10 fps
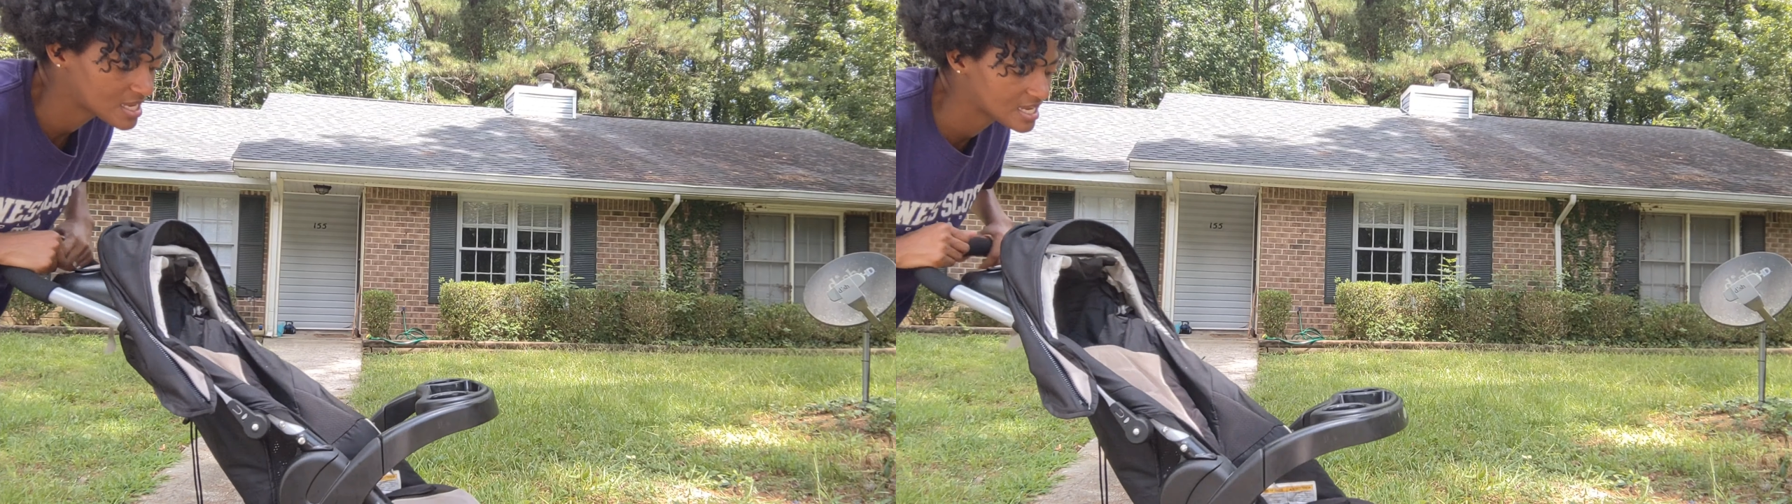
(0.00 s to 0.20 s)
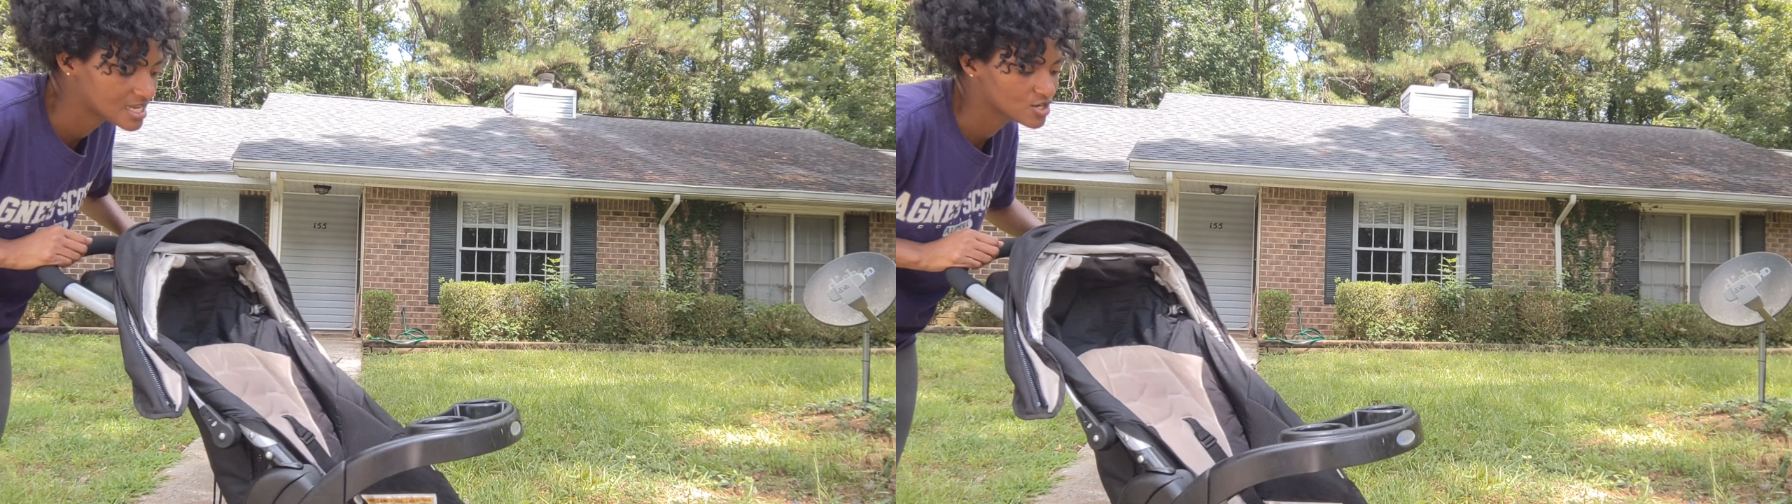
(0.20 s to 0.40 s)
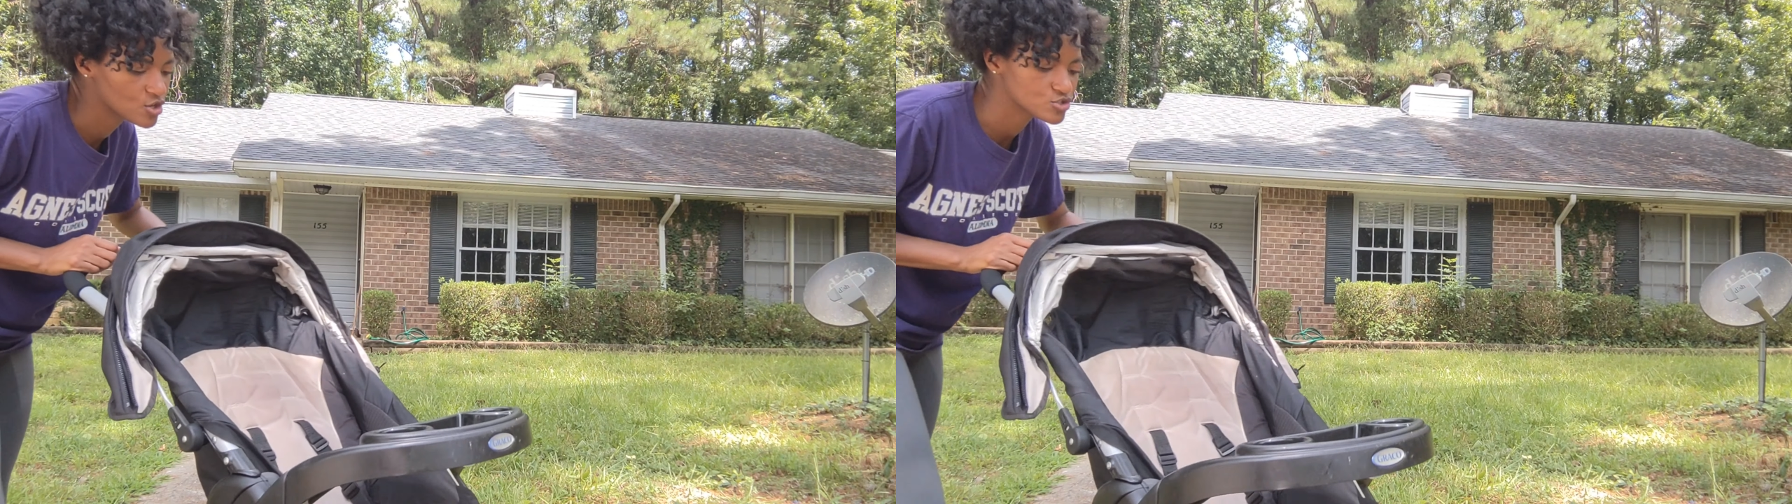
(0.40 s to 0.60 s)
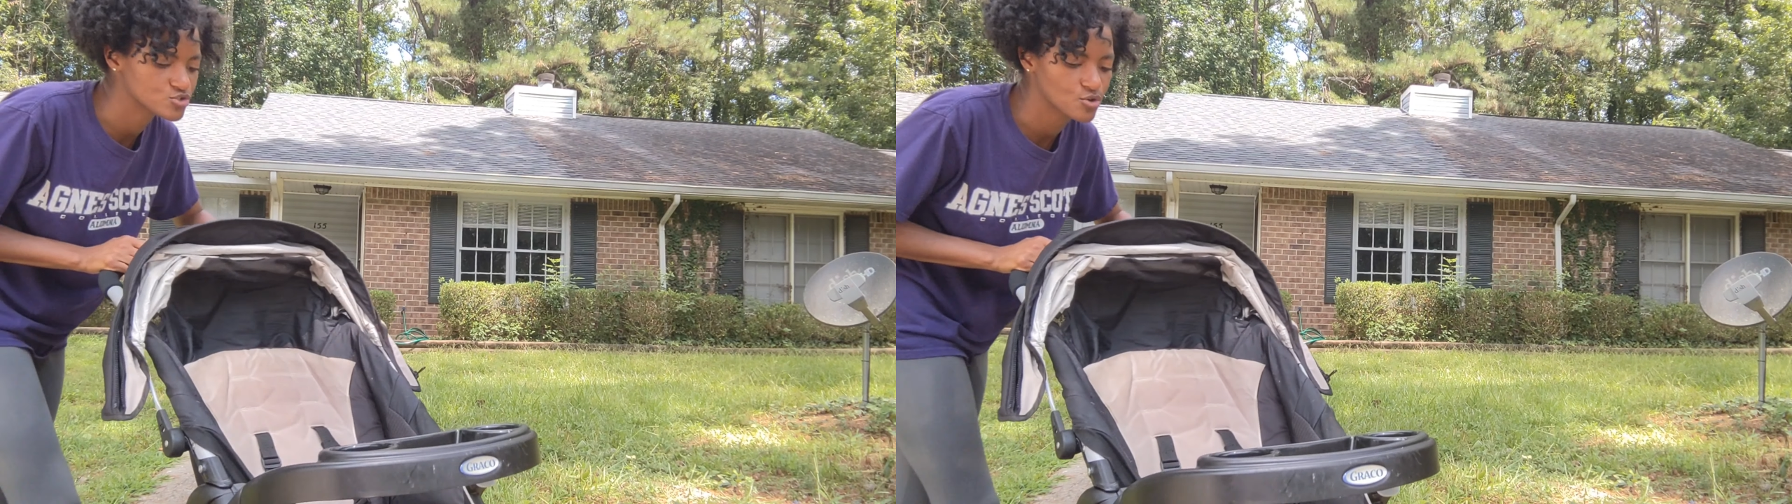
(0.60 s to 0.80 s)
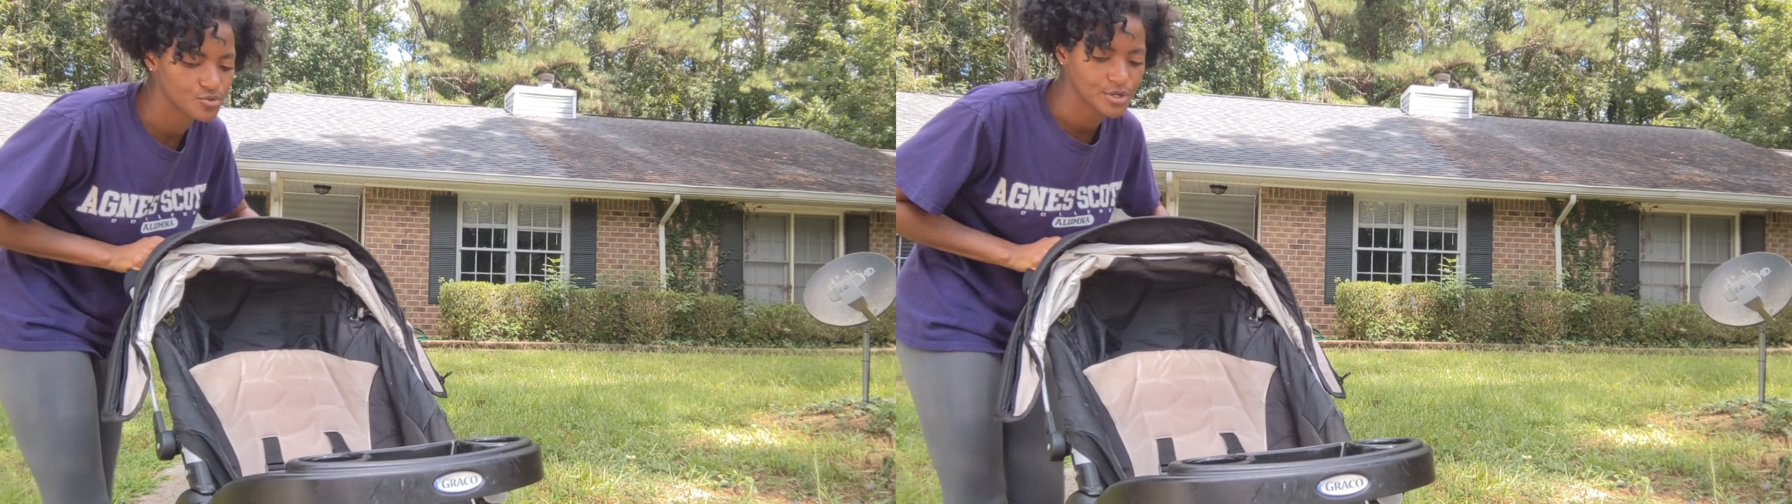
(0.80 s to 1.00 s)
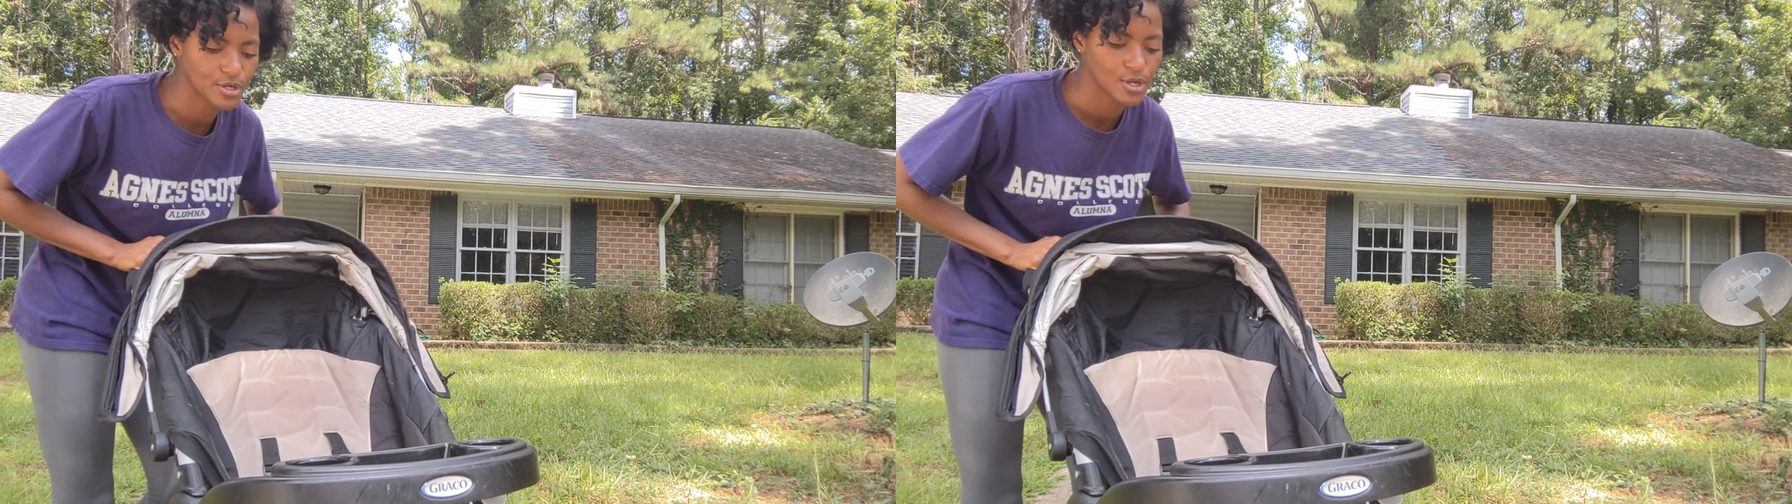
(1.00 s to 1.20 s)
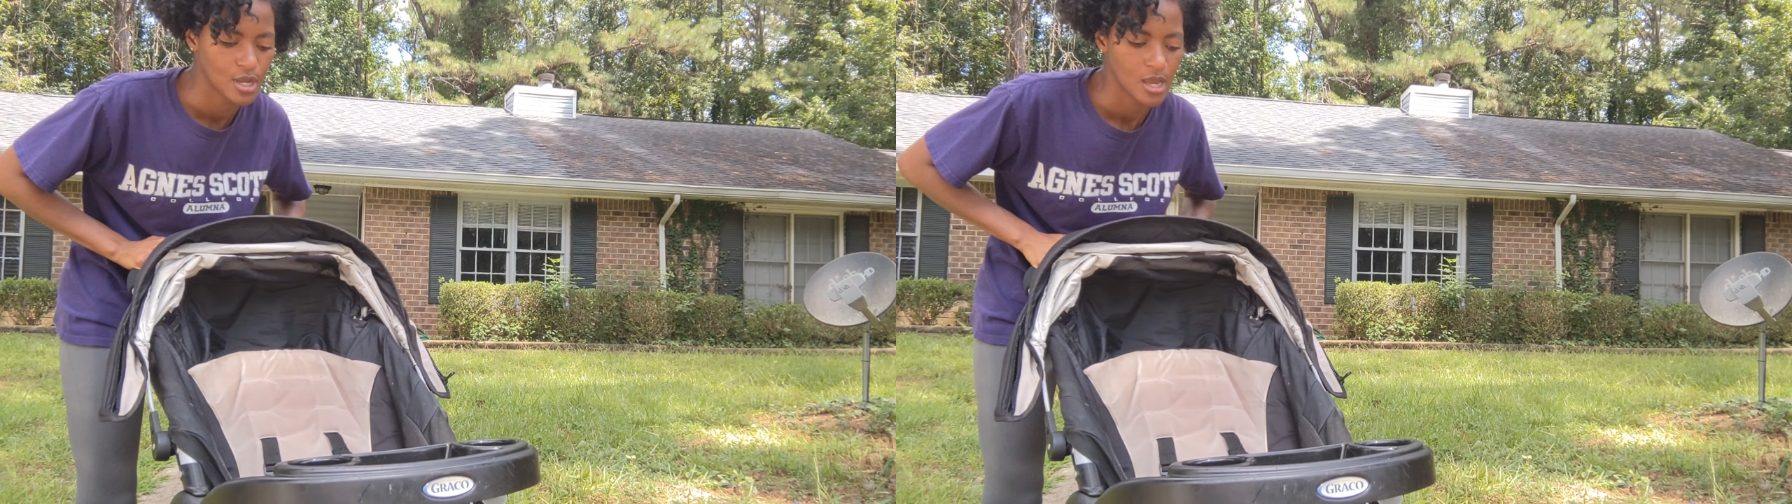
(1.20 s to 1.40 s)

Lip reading: in her stroller,